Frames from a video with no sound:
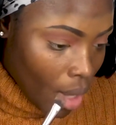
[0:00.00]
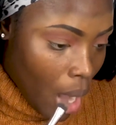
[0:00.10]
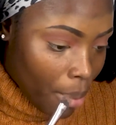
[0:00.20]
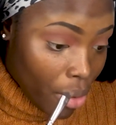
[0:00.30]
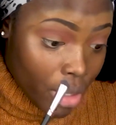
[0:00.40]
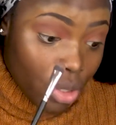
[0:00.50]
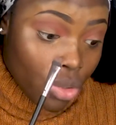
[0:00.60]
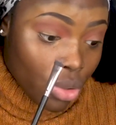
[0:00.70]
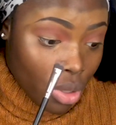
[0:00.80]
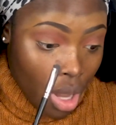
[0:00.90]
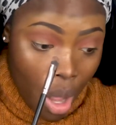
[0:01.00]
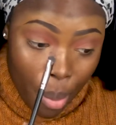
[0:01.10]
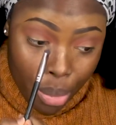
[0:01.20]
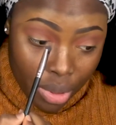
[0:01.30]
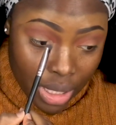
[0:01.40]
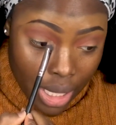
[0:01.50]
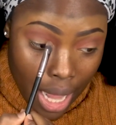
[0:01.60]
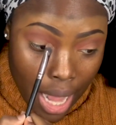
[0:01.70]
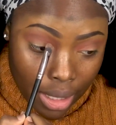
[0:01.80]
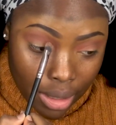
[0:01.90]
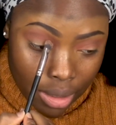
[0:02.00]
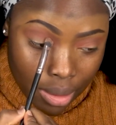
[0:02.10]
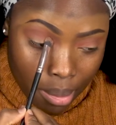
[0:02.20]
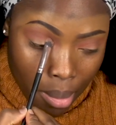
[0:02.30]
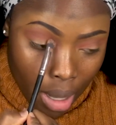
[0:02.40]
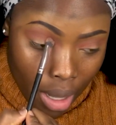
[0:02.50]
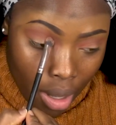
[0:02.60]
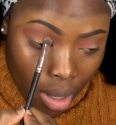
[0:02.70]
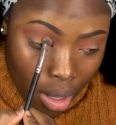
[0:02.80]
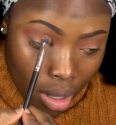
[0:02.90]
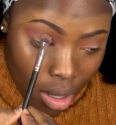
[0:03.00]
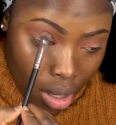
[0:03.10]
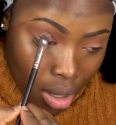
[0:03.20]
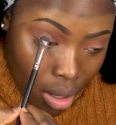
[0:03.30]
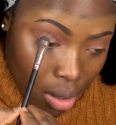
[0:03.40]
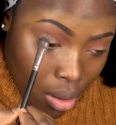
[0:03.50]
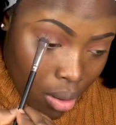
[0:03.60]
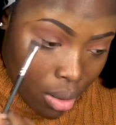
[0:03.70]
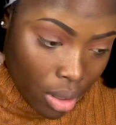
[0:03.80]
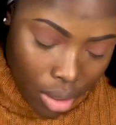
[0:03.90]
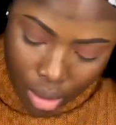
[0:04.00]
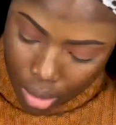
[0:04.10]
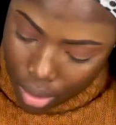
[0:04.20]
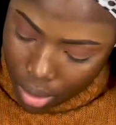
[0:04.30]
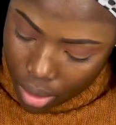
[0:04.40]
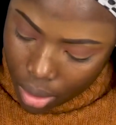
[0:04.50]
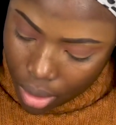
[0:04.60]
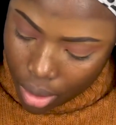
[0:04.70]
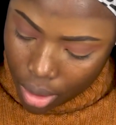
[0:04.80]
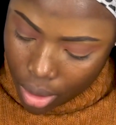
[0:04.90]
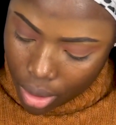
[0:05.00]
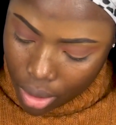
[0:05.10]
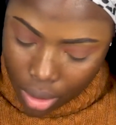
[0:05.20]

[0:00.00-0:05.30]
I'm going to put it at my inner corner, like